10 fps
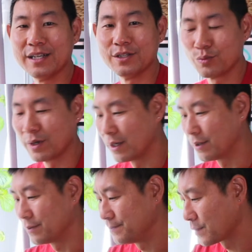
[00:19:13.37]
Okay.
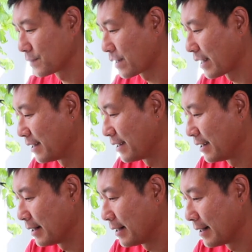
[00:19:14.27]

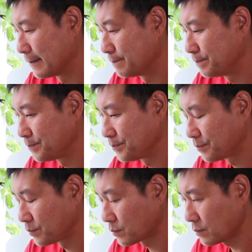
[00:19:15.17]

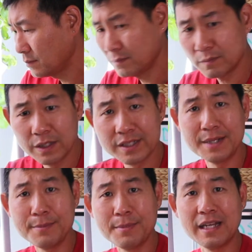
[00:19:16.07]
Does anybody have any
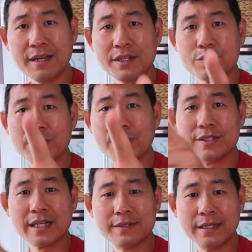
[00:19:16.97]
questions out there
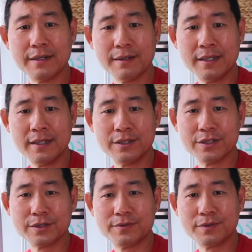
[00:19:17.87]
just before I
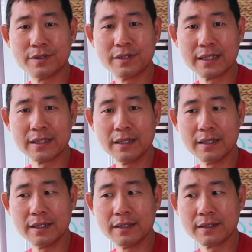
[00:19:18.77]
continue
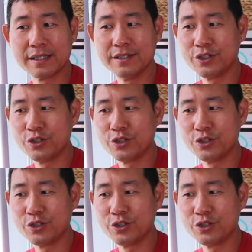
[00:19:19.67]
rambling on?